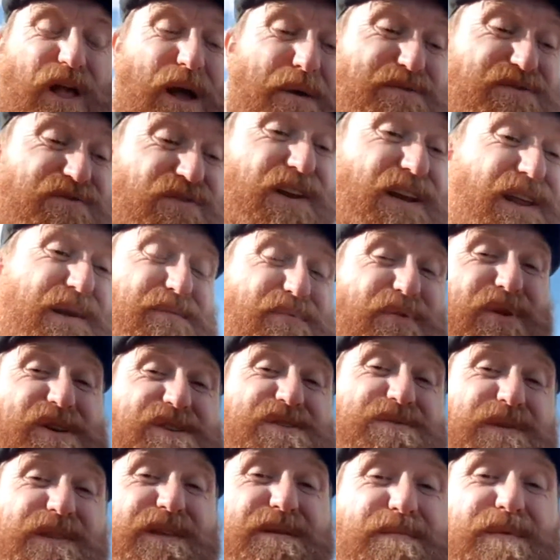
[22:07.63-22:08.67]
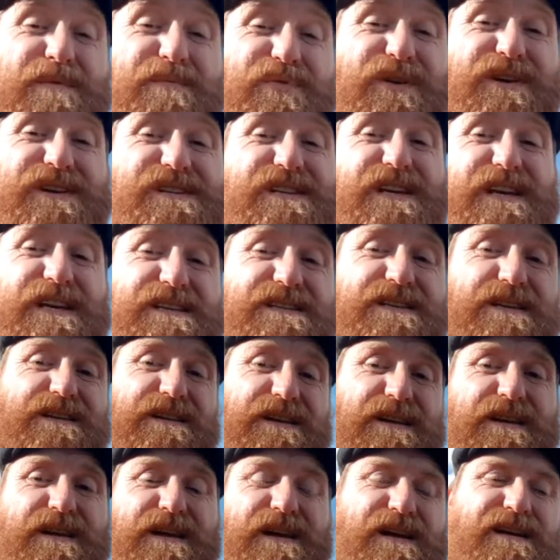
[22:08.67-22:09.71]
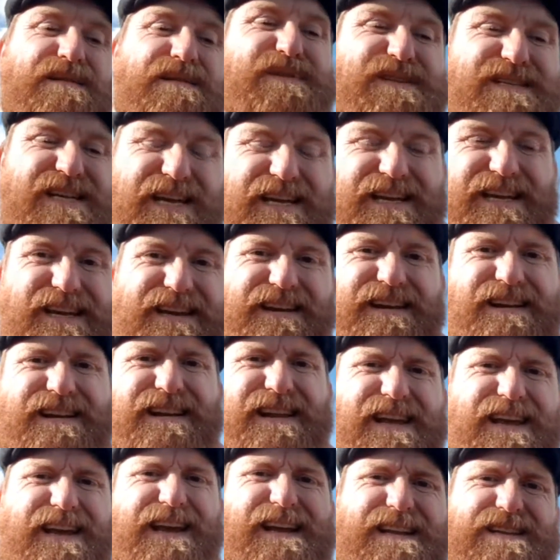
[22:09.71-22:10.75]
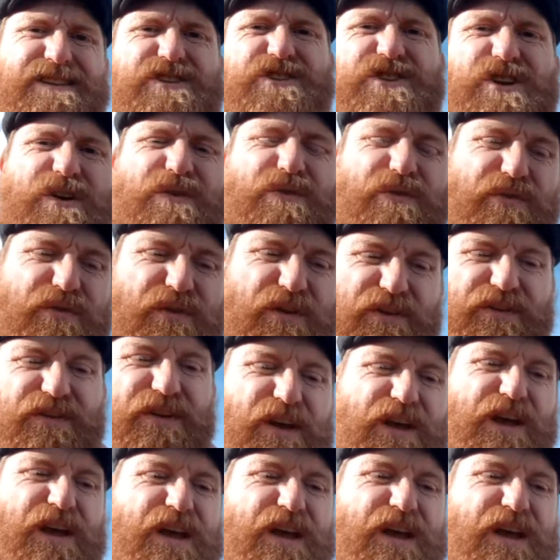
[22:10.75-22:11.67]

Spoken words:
I was really impressed with him in pre-season, particularly against Salford.